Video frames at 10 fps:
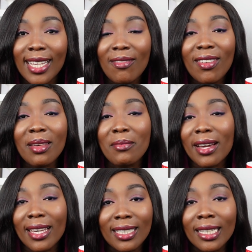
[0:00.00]
even the
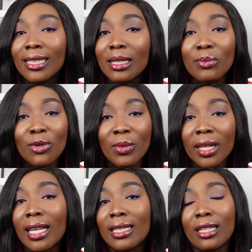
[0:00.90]
market there isn't
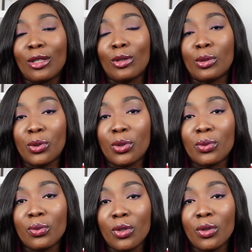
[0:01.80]
booming as it used to.
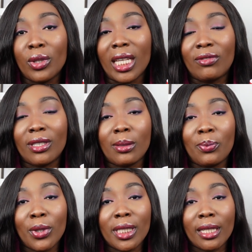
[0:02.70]
You know, they've
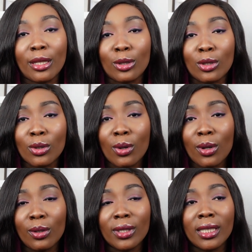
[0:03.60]
separated the
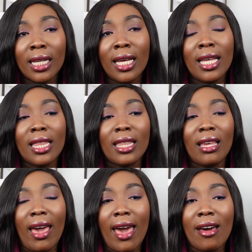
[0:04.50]
stalls,
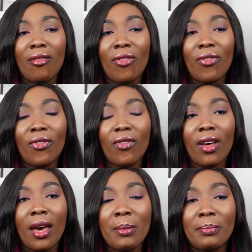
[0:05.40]
they have
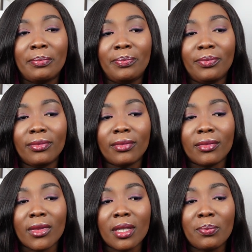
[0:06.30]
um,
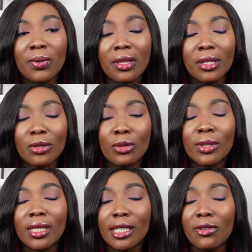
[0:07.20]
put the
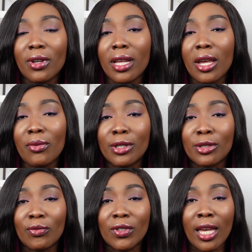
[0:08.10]
stalls in different
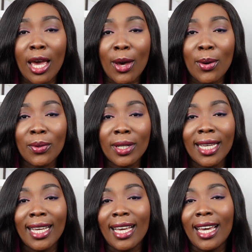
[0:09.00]
areas of town,
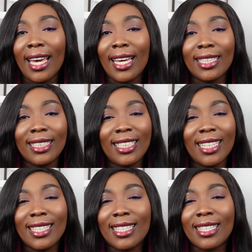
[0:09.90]
and
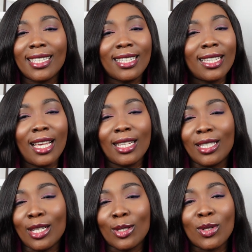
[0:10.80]
it's
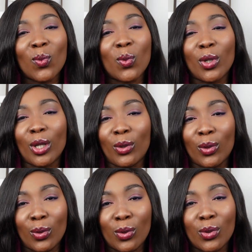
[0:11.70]
it's just not what we are
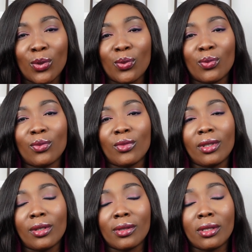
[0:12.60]
used to,
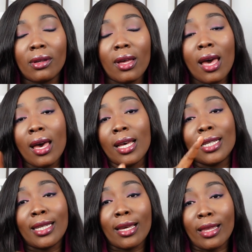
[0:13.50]
you know. So
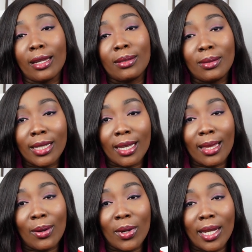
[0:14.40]
check that,
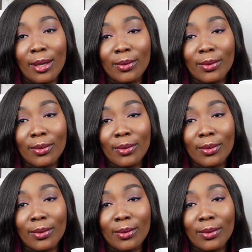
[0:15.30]
check that one